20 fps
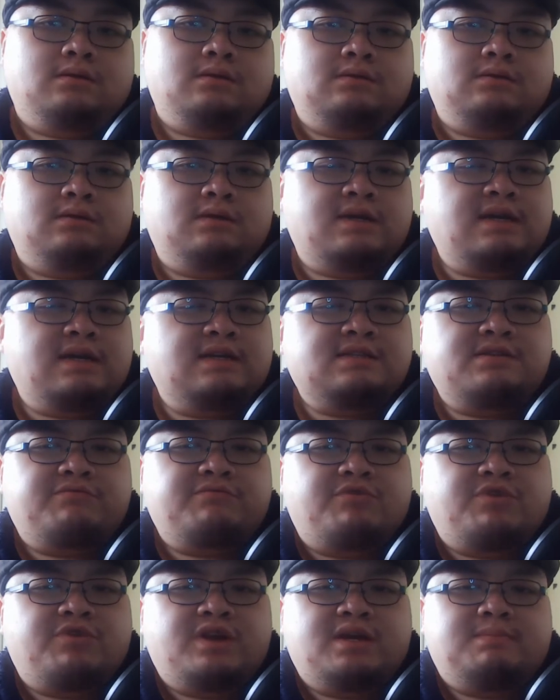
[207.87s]
It
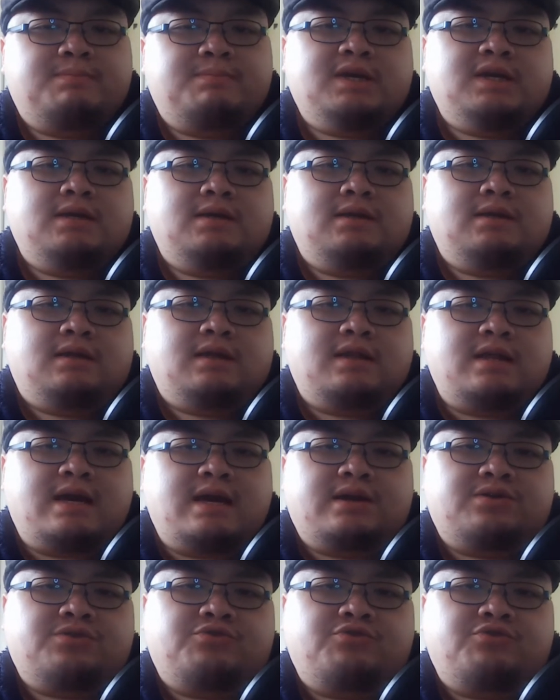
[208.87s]
hasn't really been
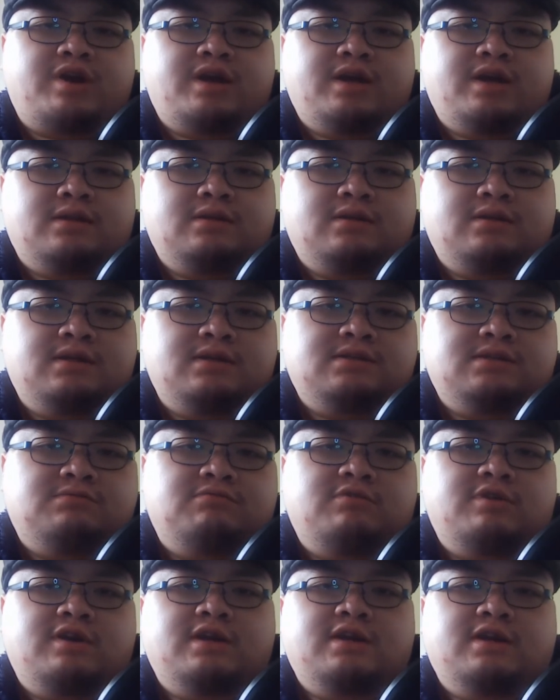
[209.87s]
that great this
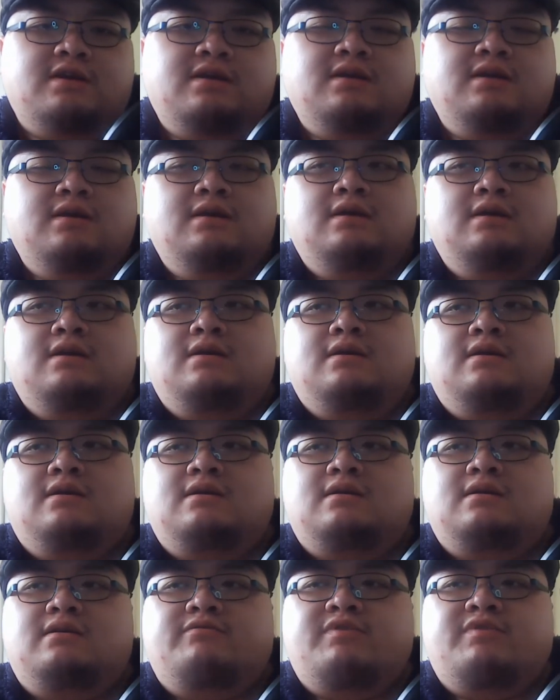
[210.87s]
week.
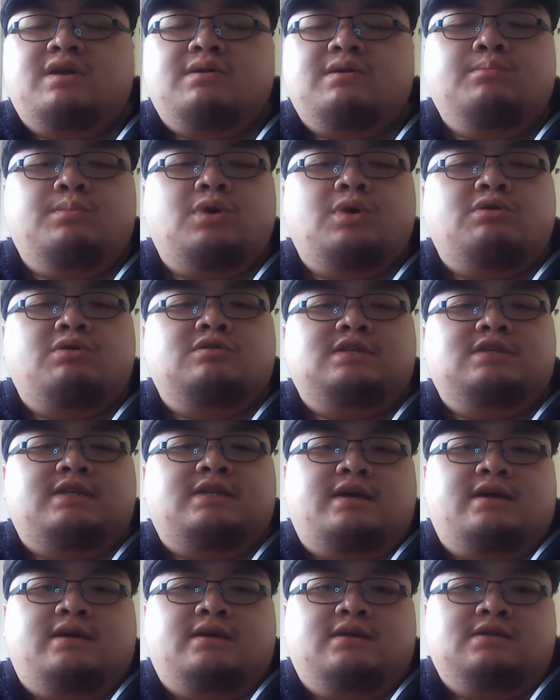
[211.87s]
I think most
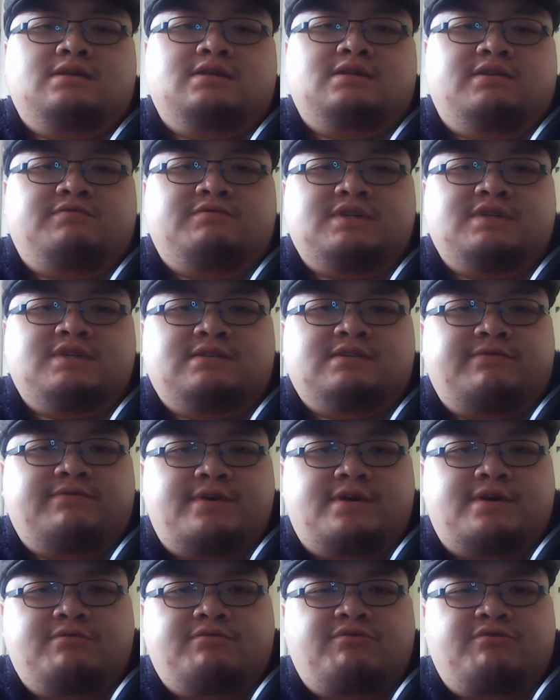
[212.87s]
days I've just
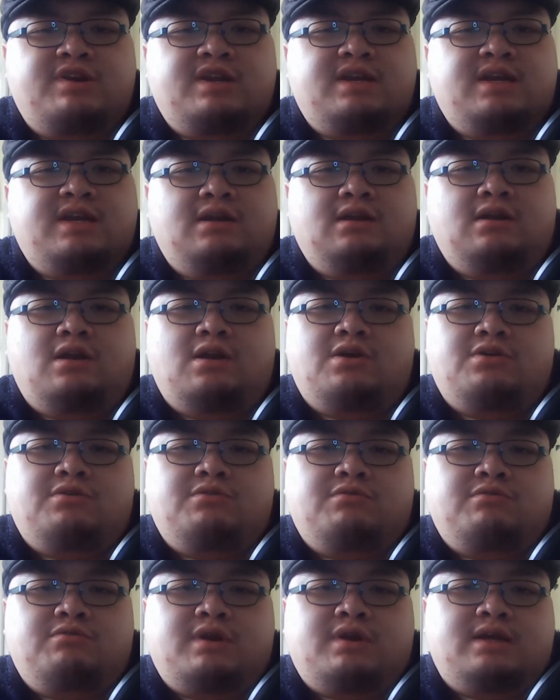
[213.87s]
felt really
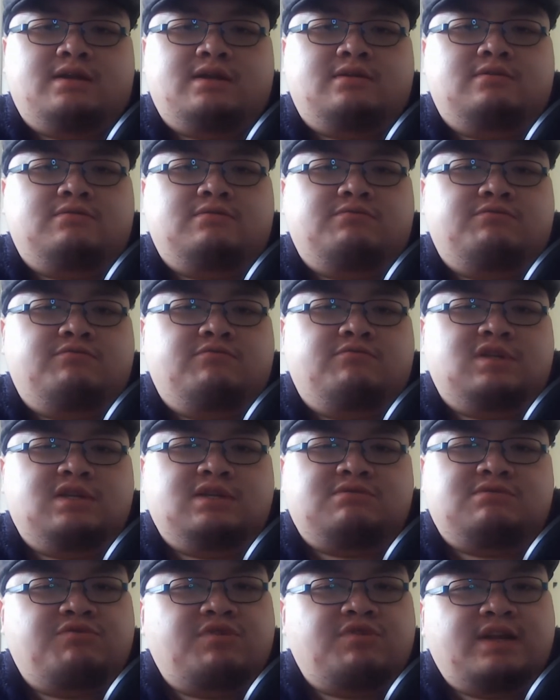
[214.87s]
low and
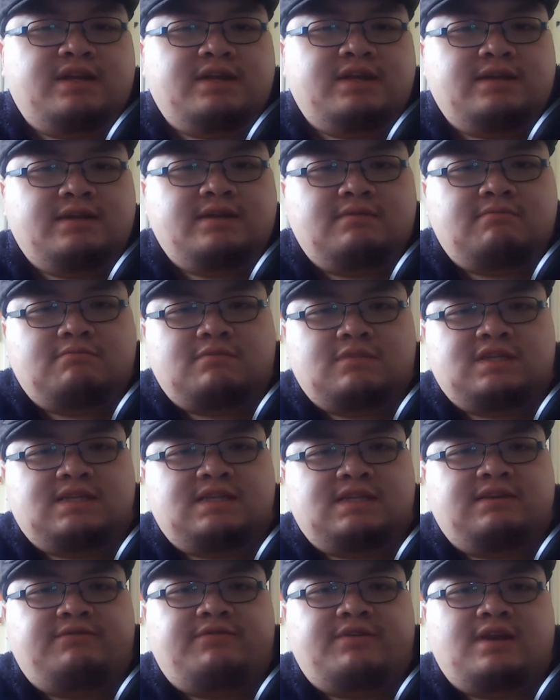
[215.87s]
just really
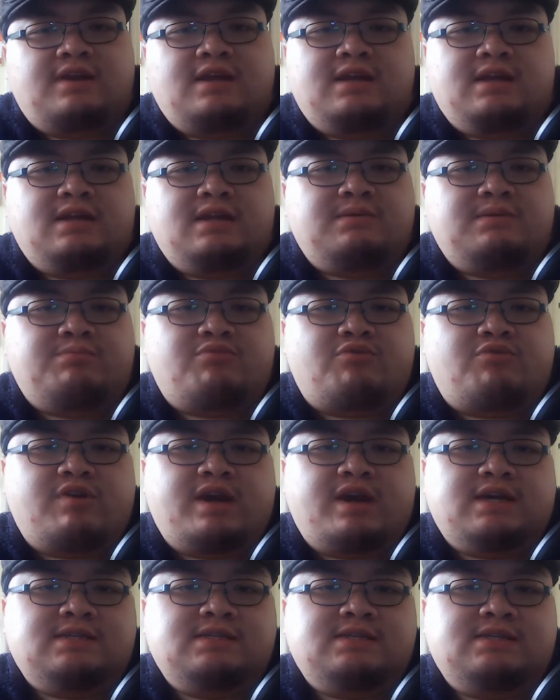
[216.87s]
severely
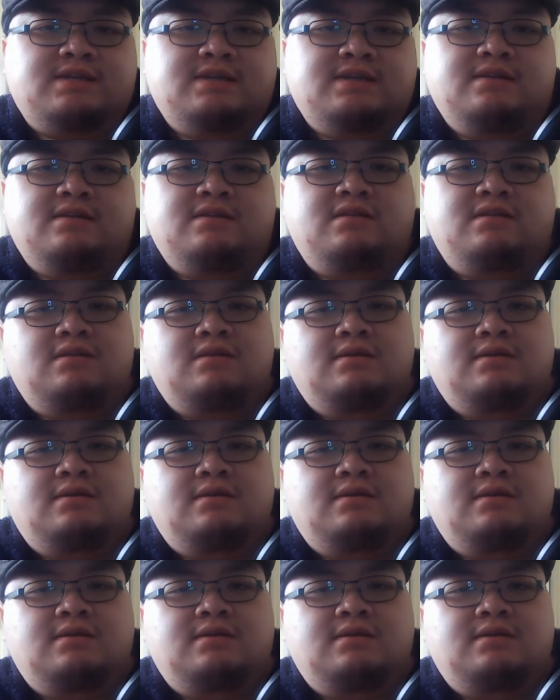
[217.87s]
depressed, and